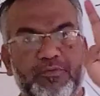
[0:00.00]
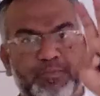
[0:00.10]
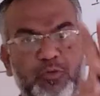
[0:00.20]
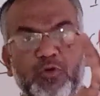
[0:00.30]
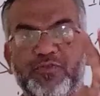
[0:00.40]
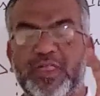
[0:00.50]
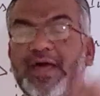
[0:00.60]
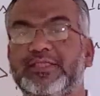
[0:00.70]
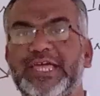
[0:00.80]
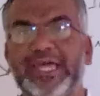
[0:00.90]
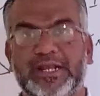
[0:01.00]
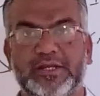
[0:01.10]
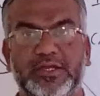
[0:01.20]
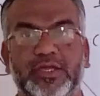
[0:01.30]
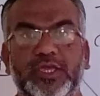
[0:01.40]
Proofs are
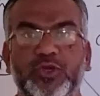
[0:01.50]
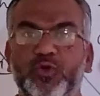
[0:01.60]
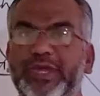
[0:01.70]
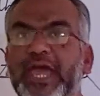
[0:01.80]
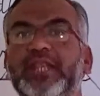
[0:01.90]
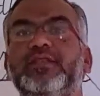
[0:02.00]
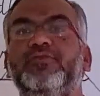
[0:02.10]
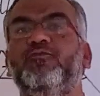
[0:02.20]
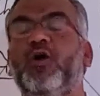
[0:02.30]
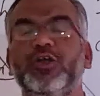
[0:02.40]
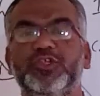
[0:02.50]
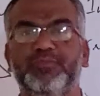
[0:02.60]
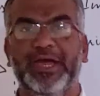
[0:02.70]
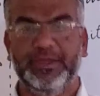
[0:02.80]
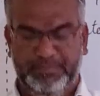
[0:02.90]
there. You can watch
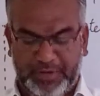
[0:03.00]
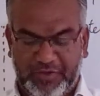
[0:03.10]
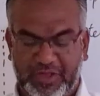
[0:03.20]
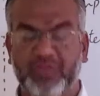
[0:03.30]
my previous